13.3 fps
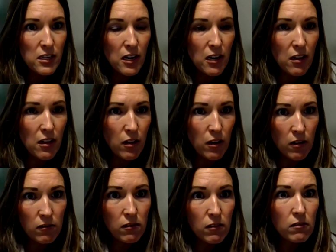in
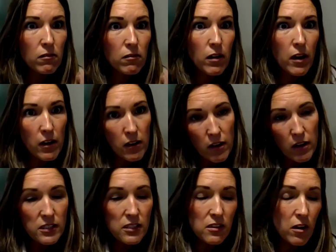the
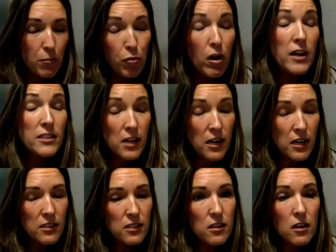
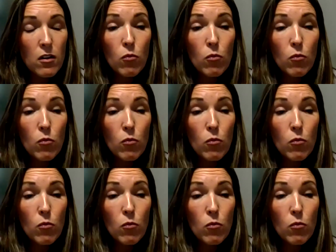process?